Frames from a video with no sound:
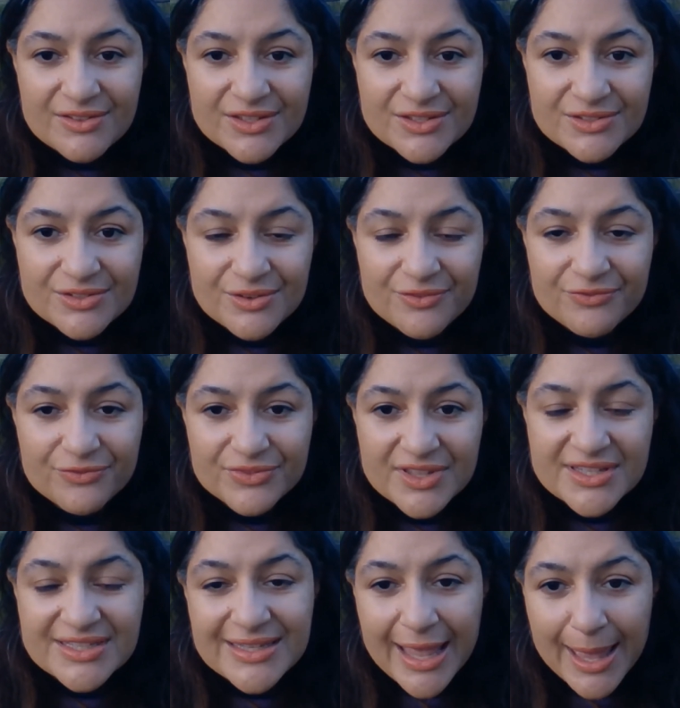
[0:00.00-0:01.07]
So
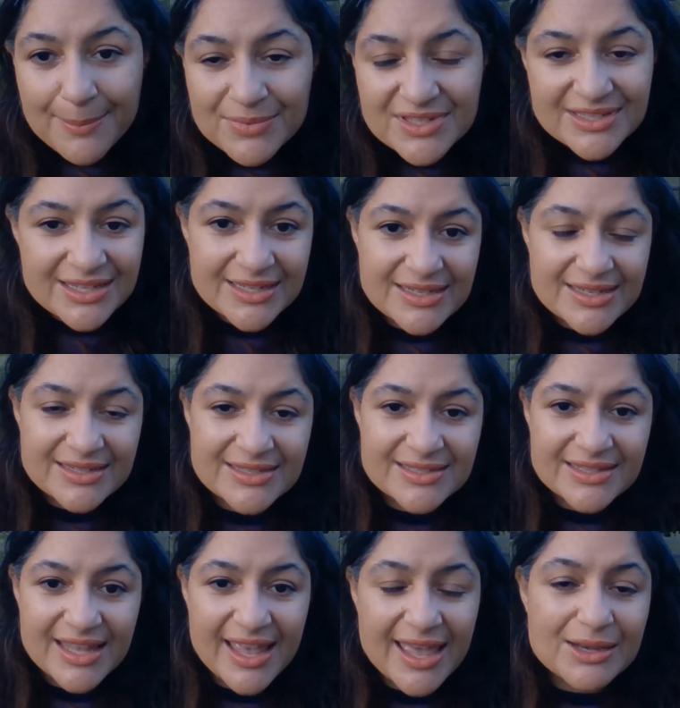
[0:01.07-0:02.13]
this emptiness
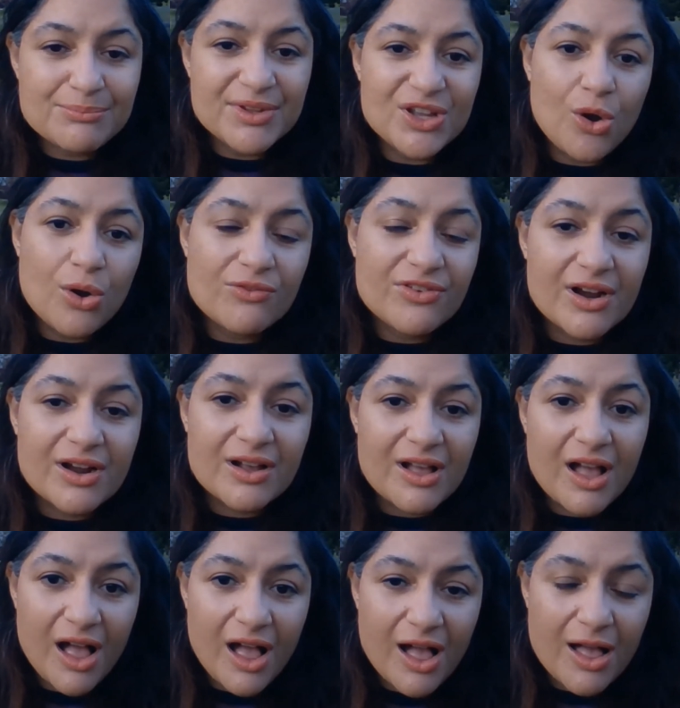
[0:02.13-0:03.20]
can be
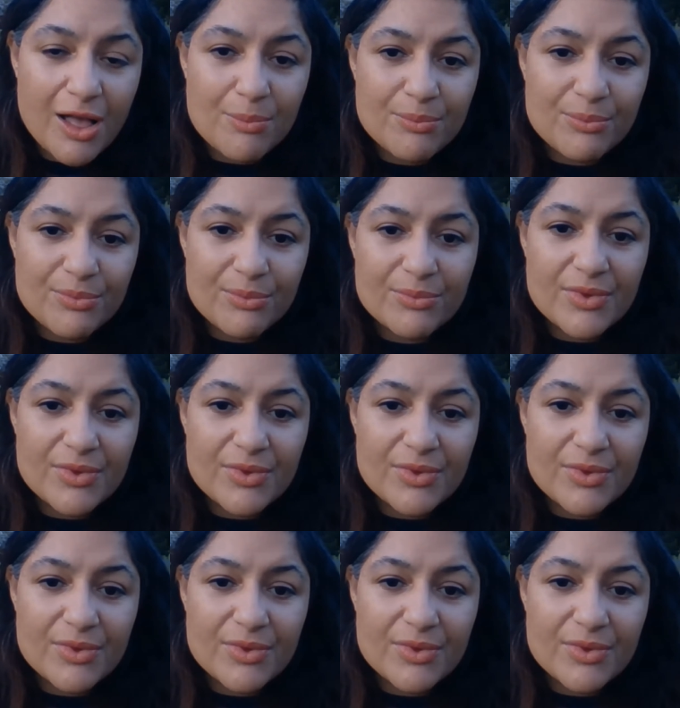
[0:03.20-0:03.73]
overcome